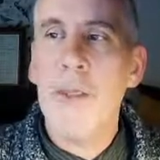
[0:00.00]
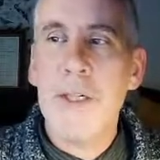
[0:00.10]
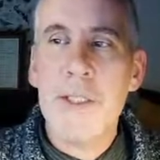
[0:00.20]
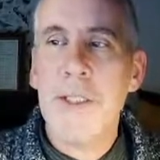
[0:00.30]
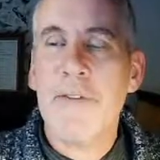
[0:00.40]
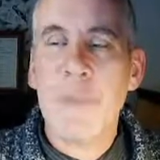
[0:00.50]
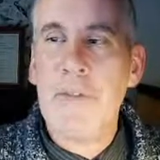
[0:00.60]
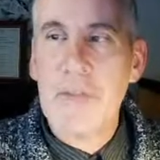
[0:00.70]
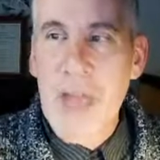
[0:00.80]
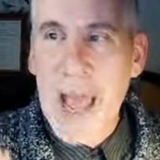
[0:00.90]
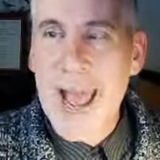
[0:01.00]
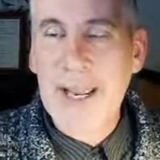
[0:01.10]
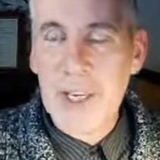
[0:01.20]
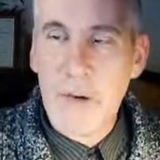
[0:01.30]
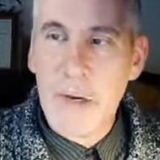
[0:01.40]
This doesn't have to be that
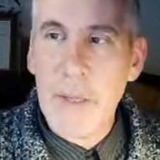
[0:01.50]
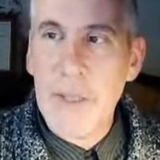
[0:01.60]
accurate,